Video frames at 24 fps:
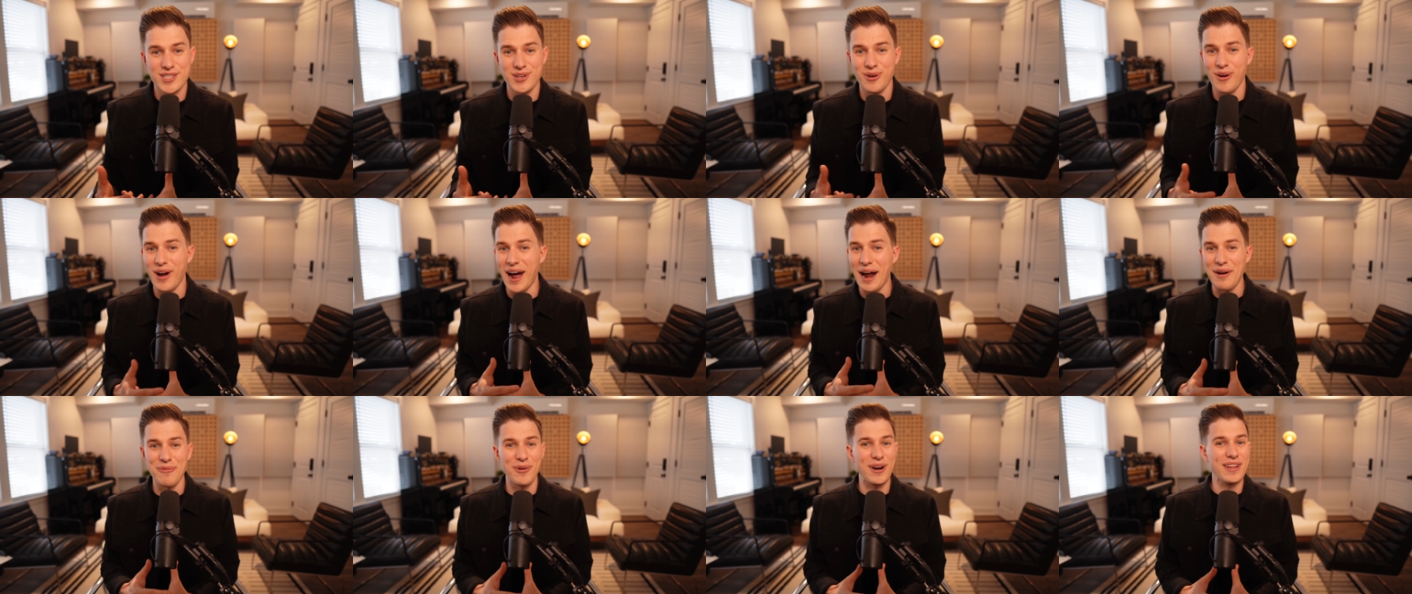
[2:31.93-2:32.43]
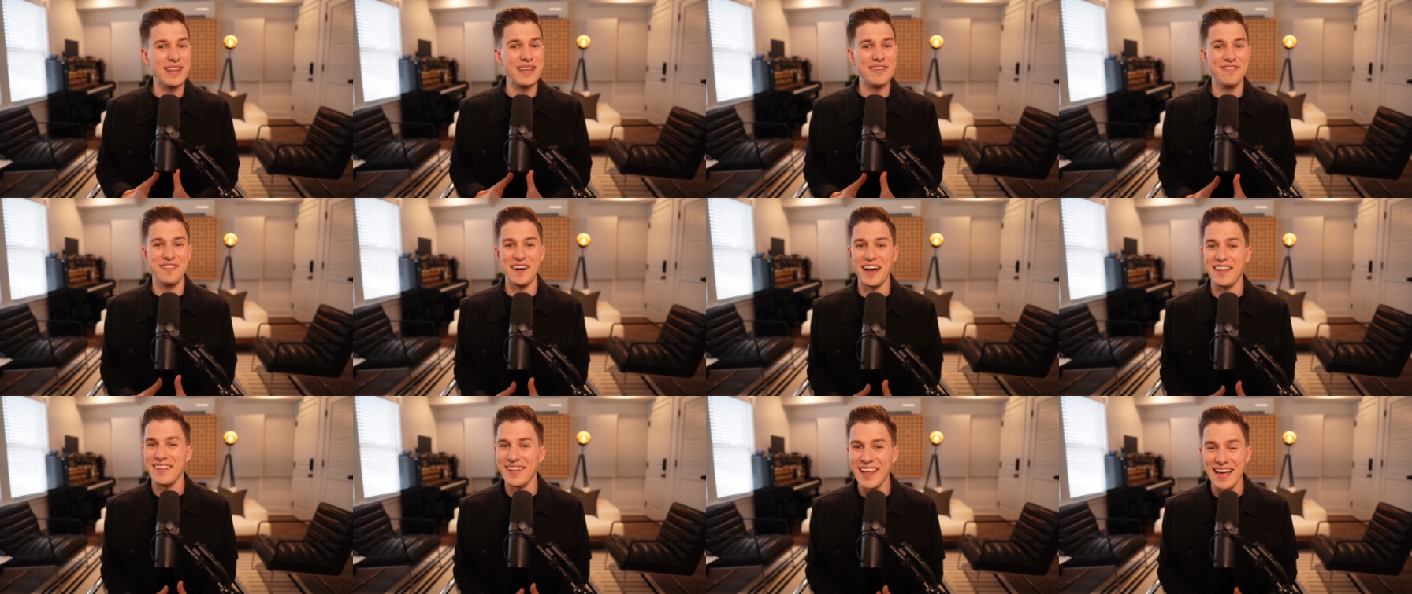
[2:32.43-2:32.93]
so I really
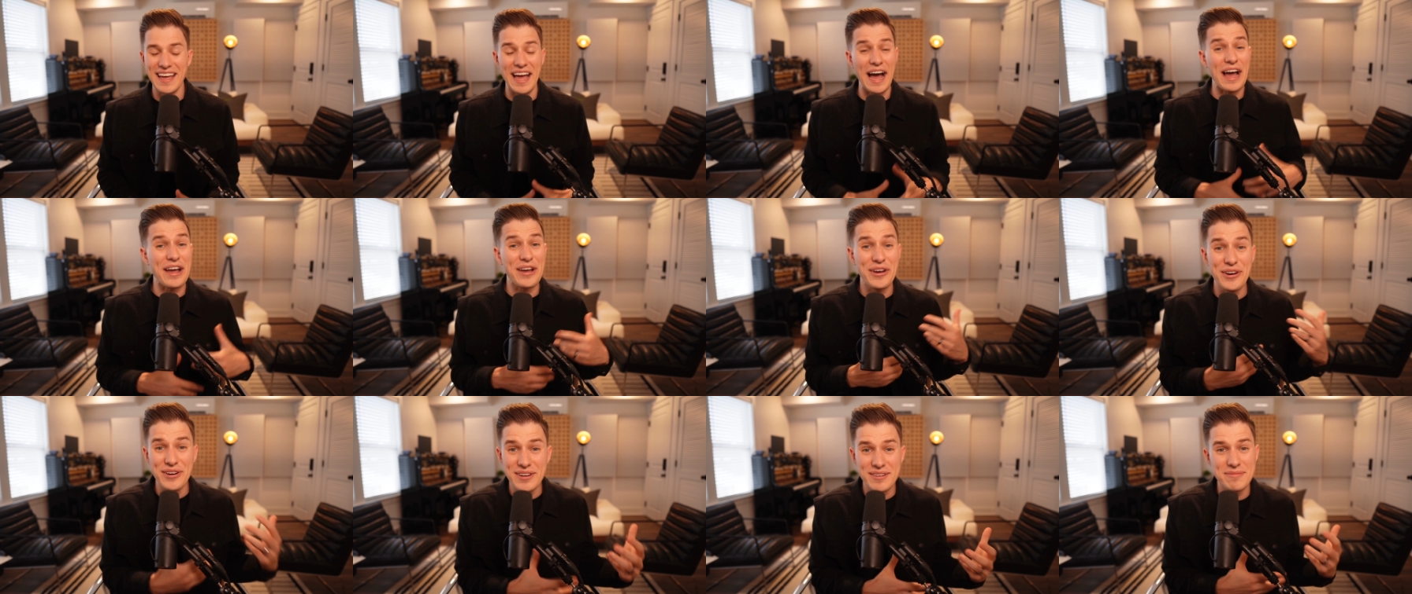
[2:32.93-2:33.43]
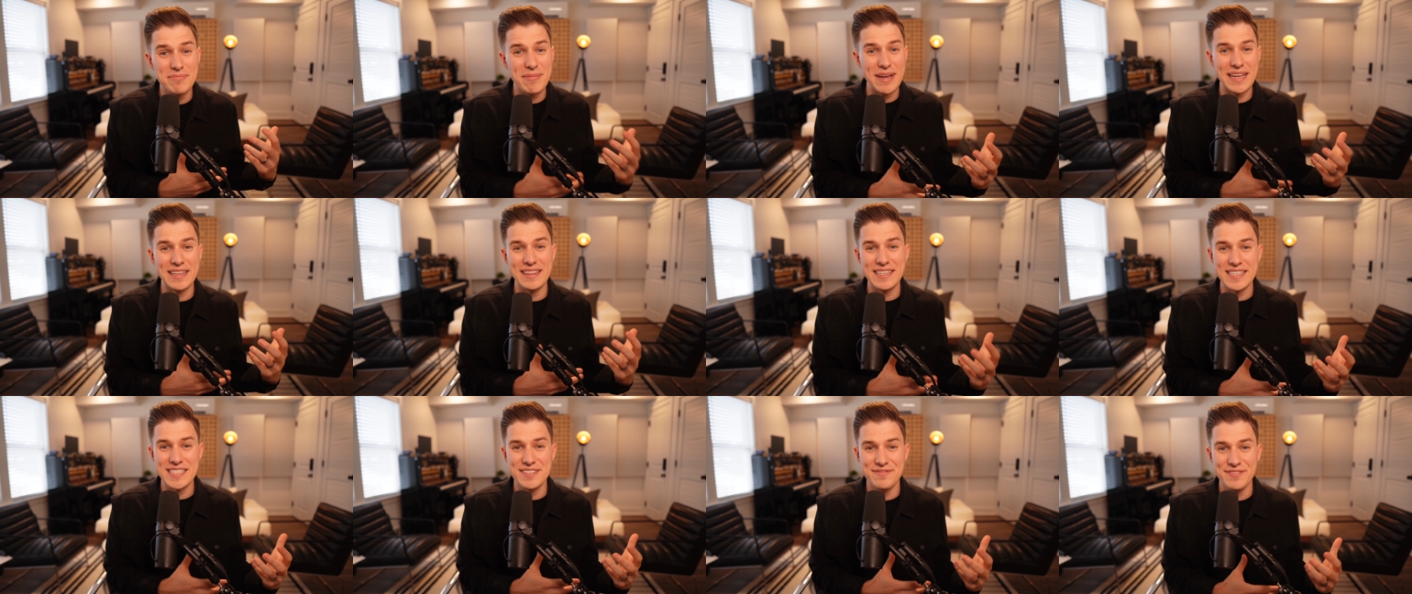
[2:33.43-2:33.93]
felt like I couldn't
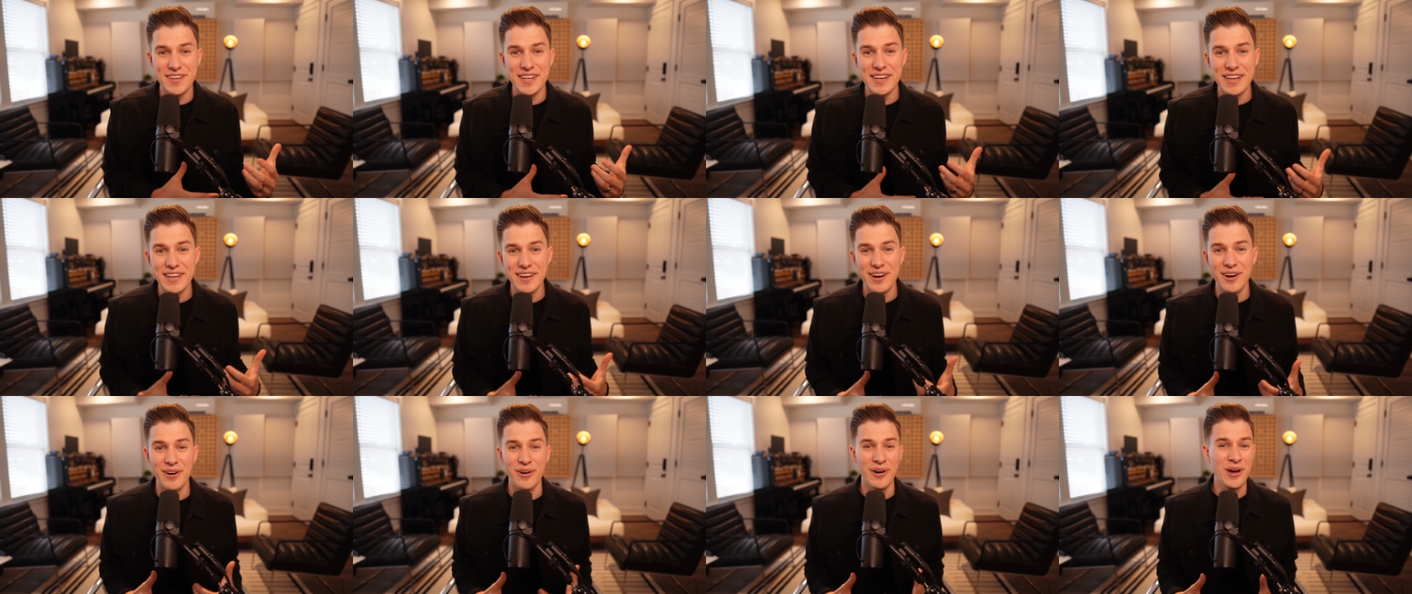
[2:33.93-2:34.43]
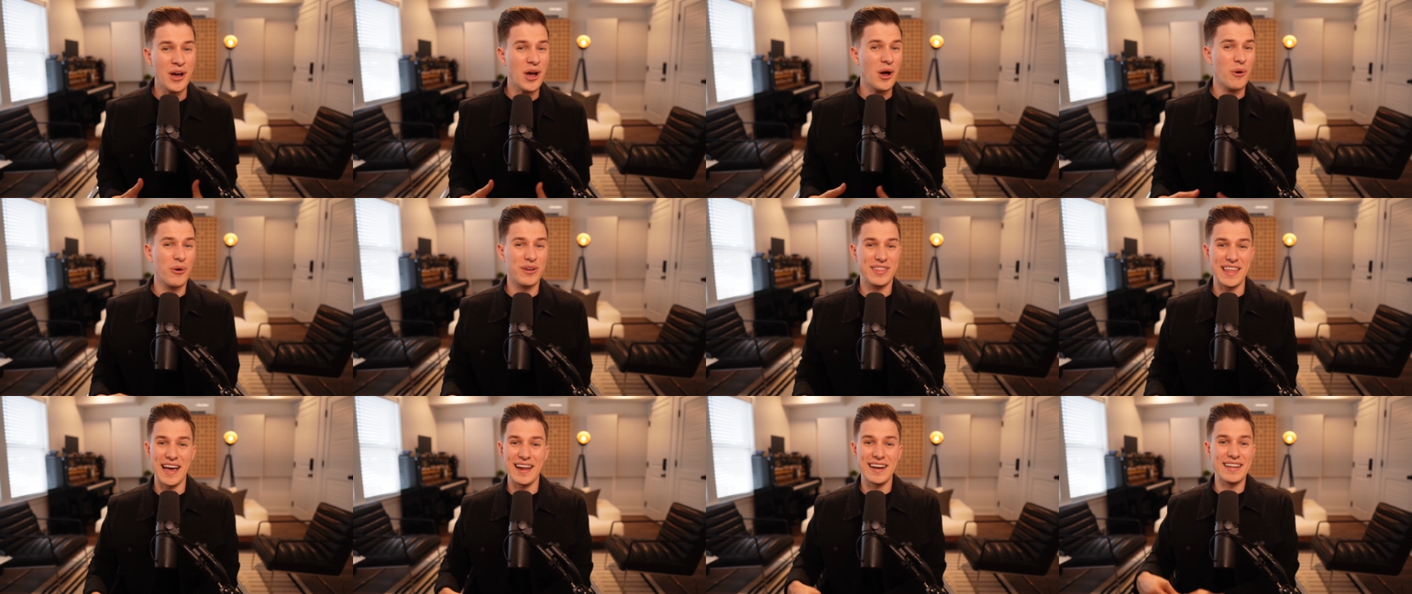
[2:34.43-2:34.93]
make this video
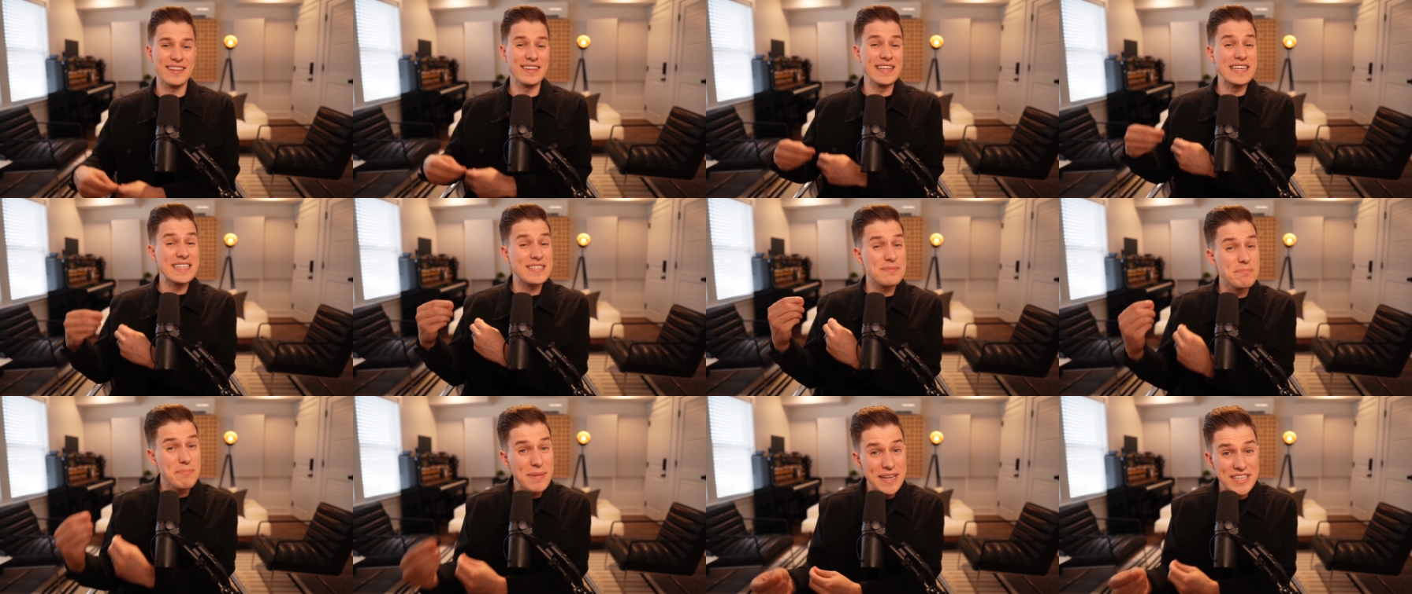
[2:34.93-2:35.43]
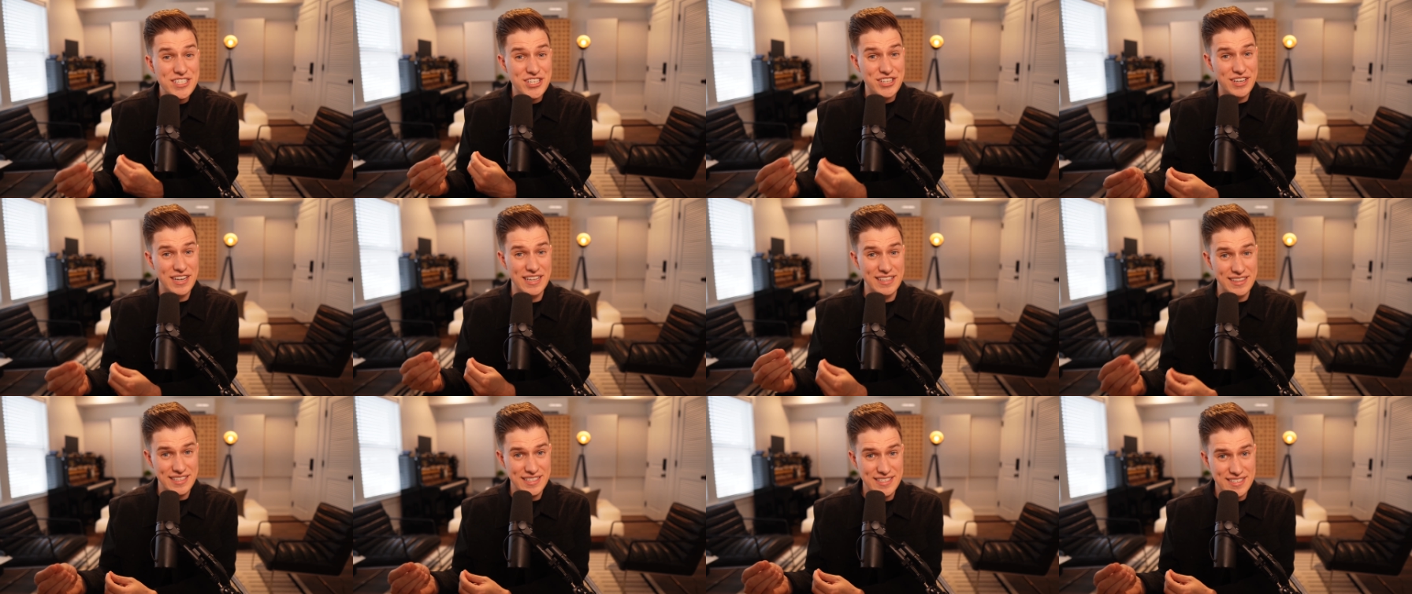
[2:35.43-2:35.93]
without at least
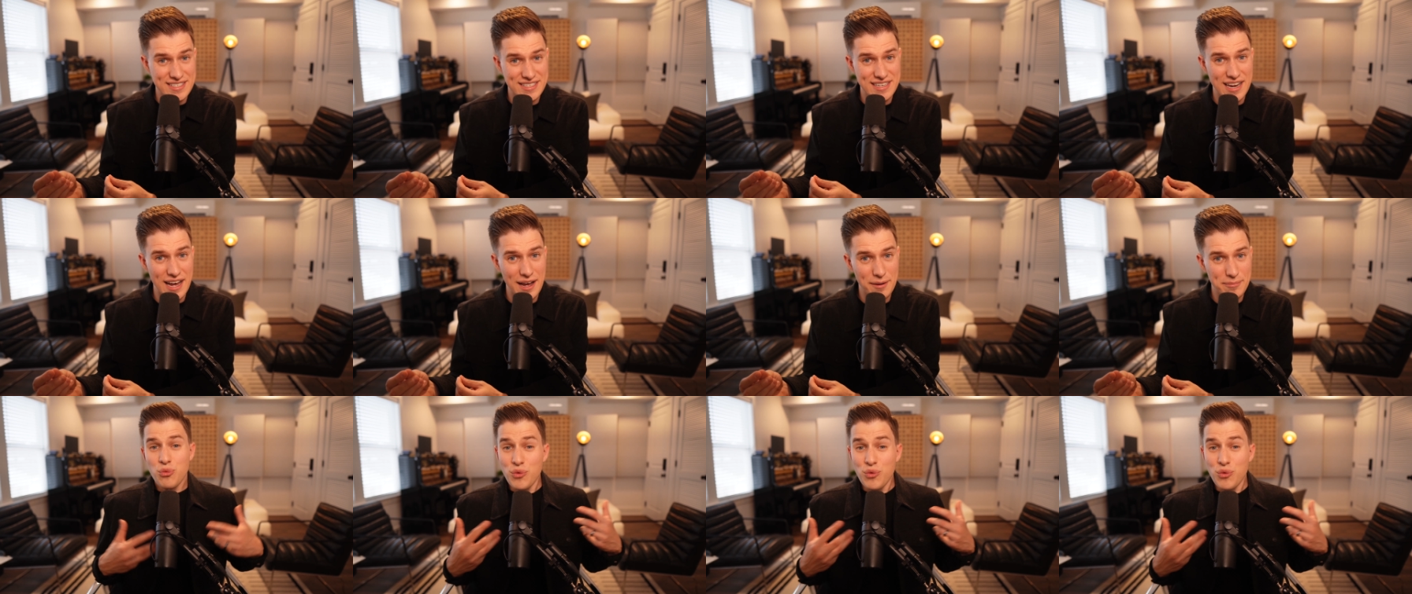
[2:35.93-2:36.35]
mentioning this step.